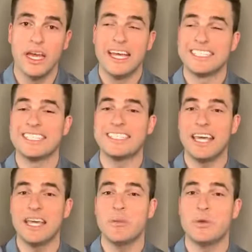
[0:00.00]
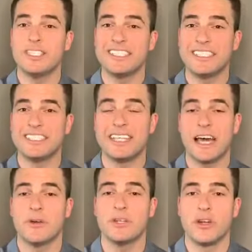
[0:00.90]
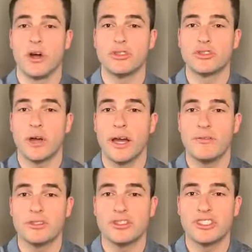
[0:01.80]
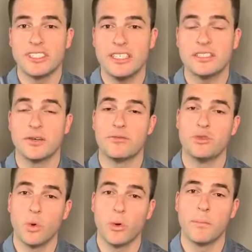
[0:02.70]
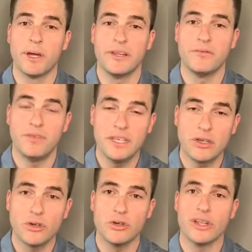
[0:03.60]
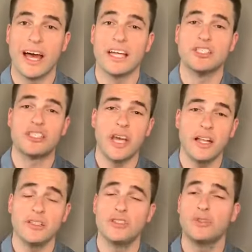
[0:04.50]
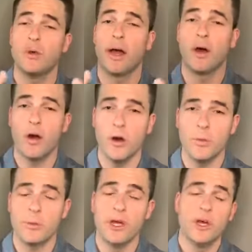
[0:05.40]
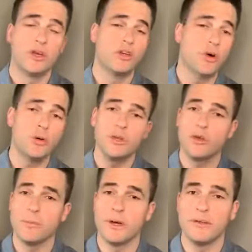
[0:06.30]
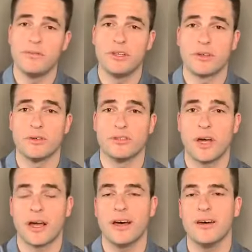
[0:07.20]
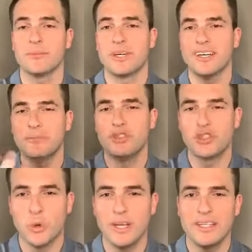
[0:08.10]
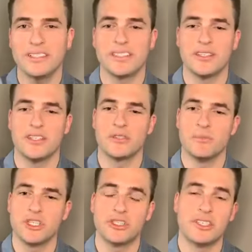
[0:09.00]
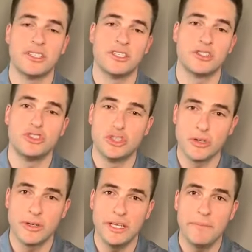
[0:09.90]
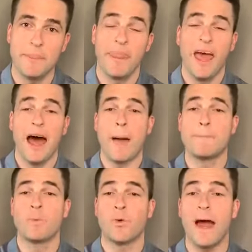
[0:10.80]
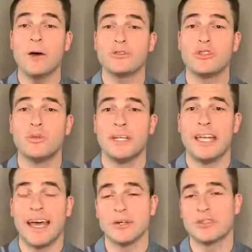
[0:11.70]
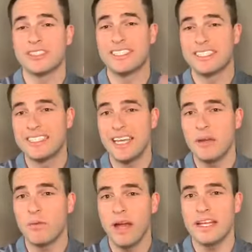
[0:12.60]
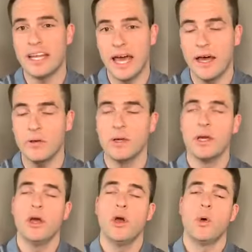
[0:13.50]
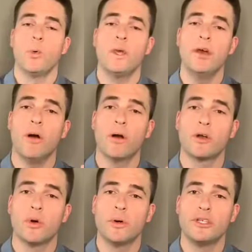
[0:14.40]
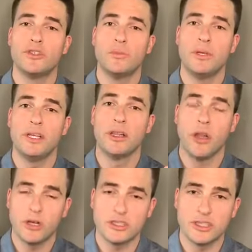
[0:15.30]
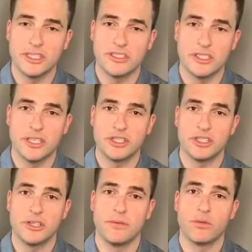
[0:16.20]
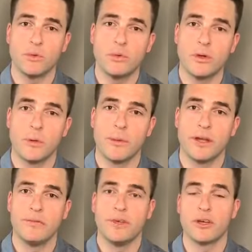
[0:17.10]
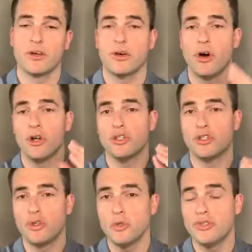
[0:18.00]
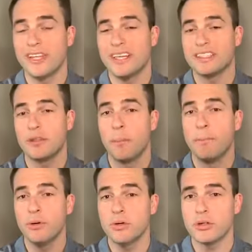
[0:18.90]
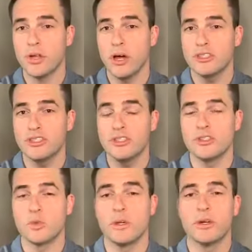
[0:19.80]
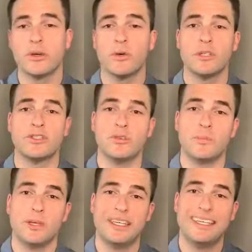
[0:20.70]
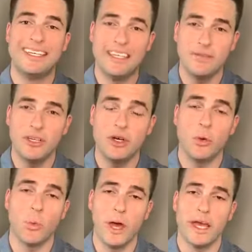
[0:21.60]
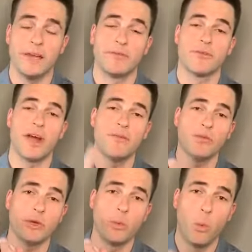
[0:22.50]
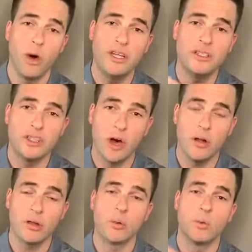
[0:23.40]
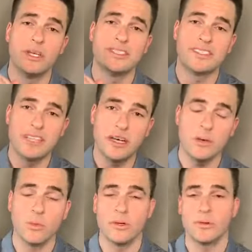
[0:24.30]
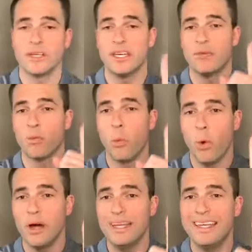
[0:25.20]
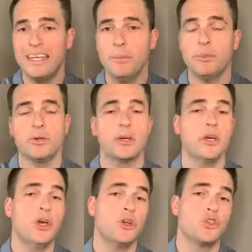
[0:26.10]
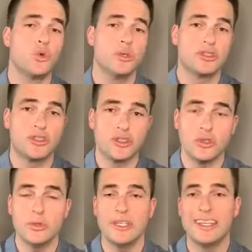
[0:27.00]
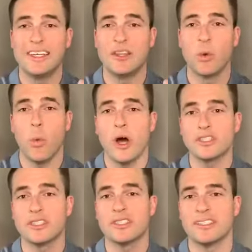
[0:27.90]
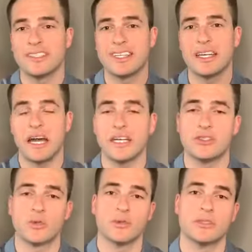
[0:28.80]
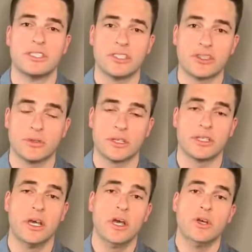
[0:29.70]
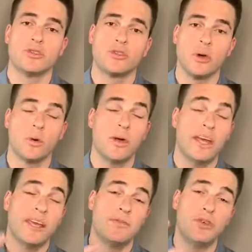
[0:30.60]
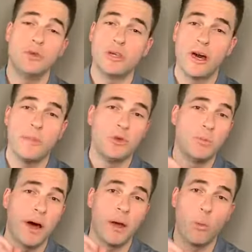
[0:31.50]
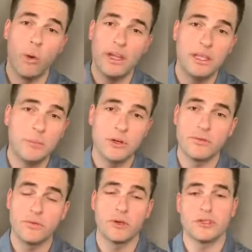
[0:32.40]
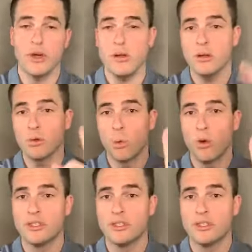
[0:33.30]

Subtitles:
Today, we sit down in our driver's seat of Your Money Vehicle. I challenge you, I hope, go to yourmoneyvehicle.com. Come join us on this mission and this journey. I'm proud to announce today, right now, we are going to be launching this initiative through Your Money Vehicle on Tuesday. As the book launches, we are going to be giving away, for every $1 we sell, we will give 1 ebook to a student in the Washington State High School District. So if you come, you buy 1 ebook for $1, 1